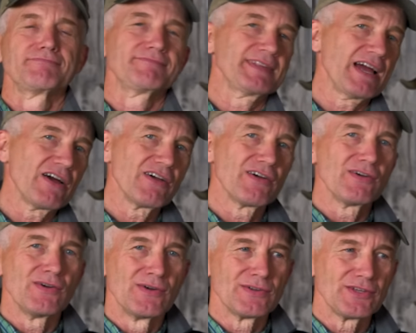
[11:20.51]

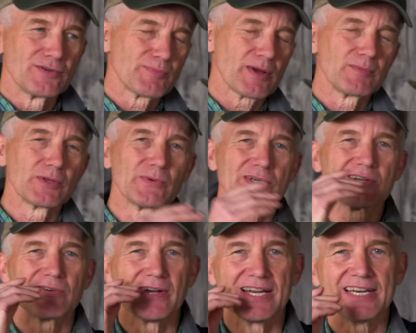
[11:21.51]
now you're probably
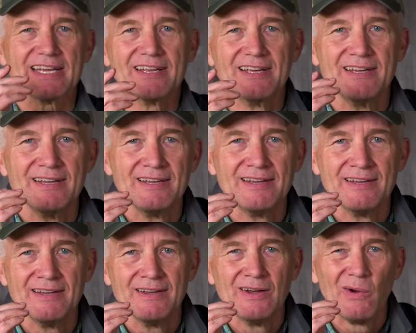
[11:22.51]
wondering, Randy,
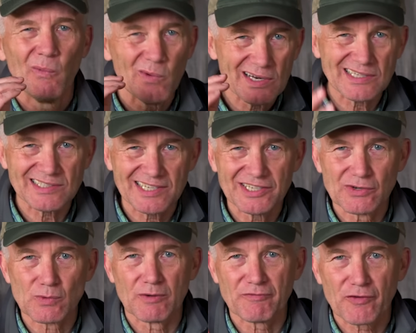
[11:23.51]
what is it you're
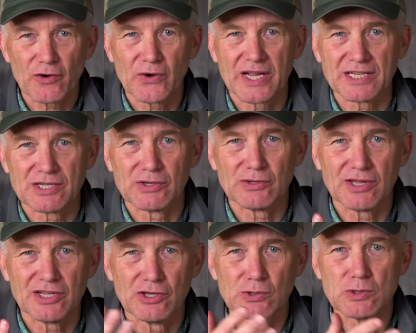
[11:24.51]
referring to
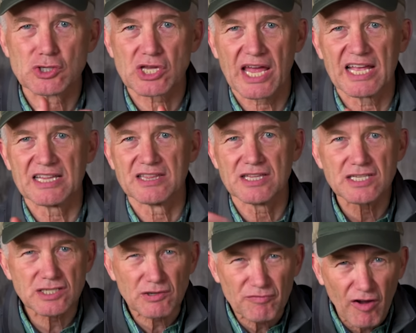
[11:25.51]
that you'd skate
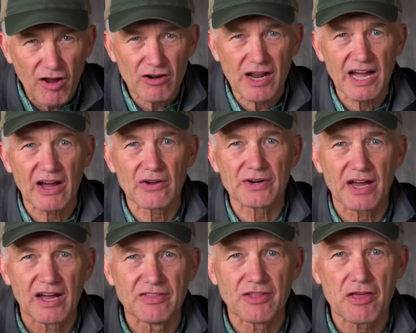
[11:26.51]
this far out
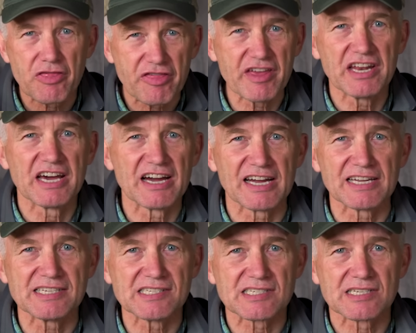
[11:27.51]
on the thin
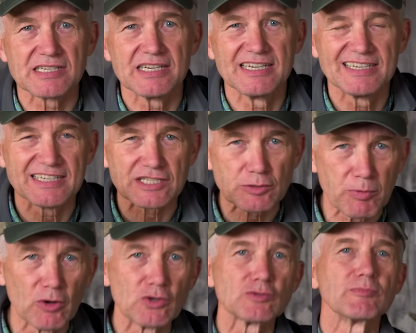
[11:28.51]
ice and
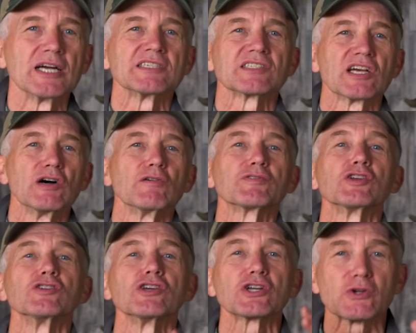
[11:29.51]
expose myself
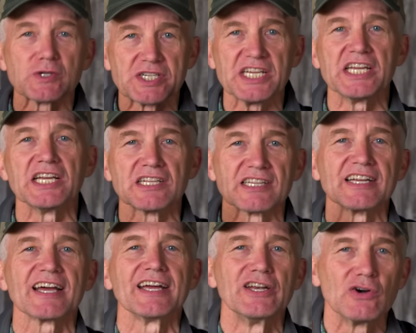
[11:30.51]
to the critique
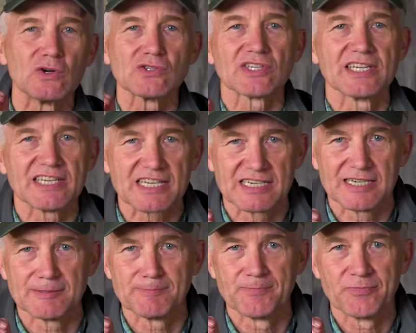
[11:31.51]
that I know is going to
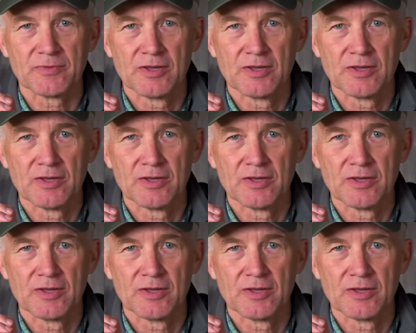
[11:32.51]
come